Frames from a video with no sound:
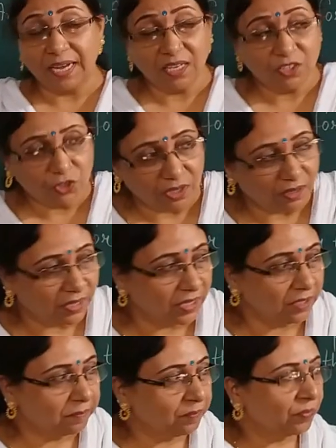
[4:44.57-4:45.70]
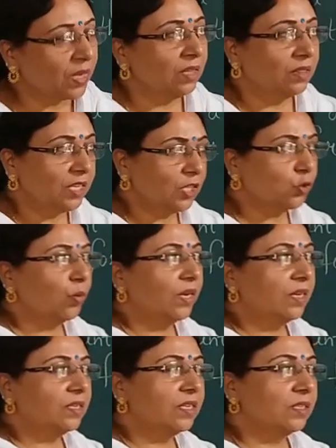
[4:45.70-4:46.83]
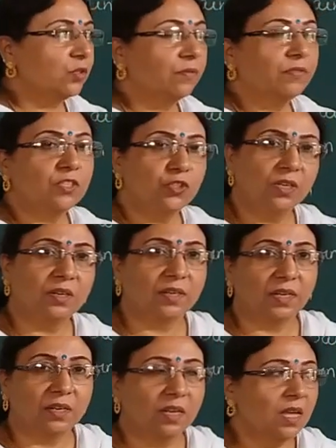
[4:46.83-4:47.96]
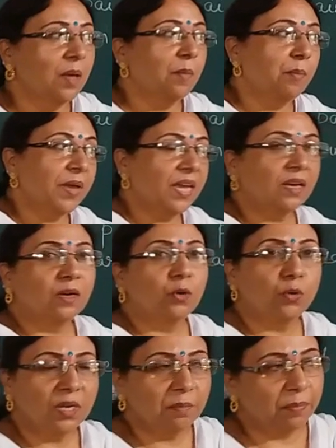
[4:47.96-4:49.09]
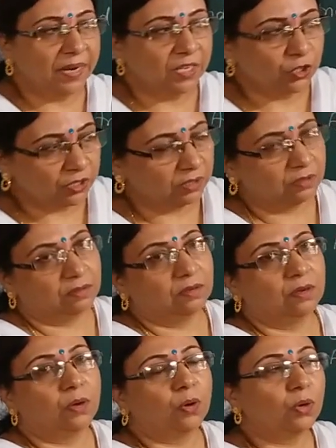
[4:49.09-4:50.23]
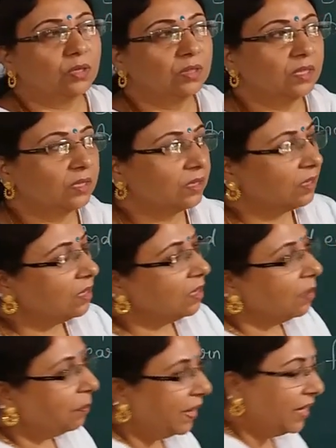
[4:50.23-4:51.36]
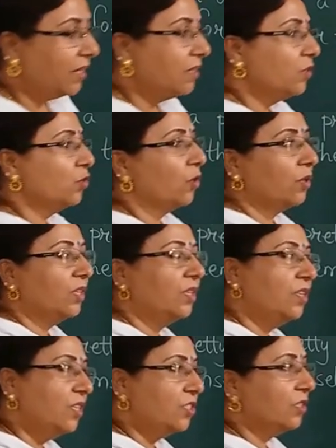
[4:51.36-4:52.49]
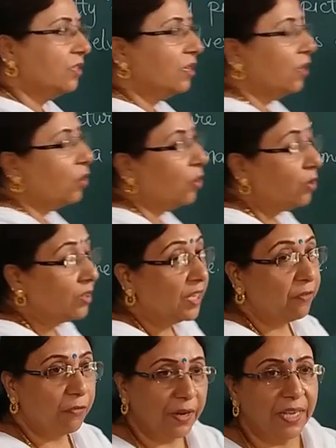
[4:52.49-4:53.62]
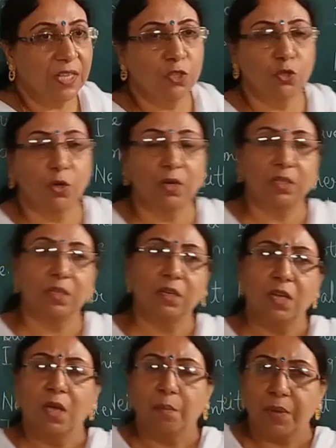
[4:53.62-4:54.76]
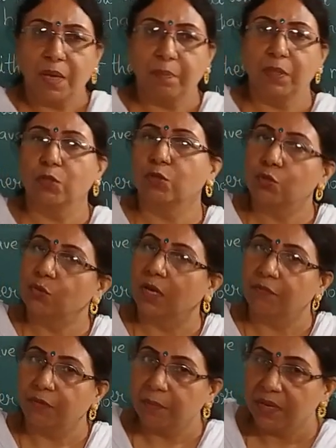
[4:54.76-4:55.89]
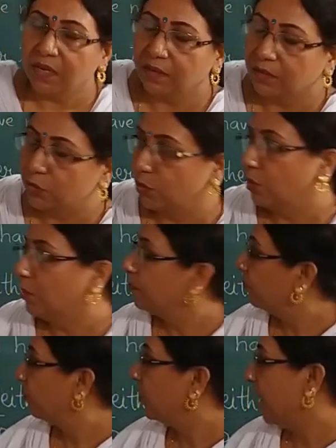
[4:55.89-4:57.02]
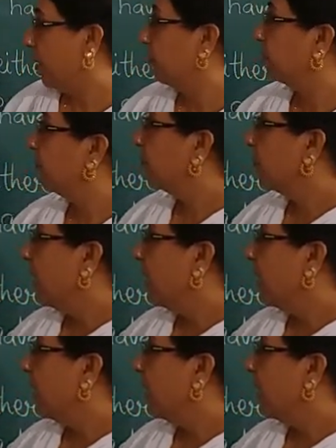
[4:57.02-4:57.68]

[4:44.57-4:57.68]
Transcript: by a children, these qualities of the children make a good impression on the parents or on the teacher or on their friends or the people, those who are familiar to them.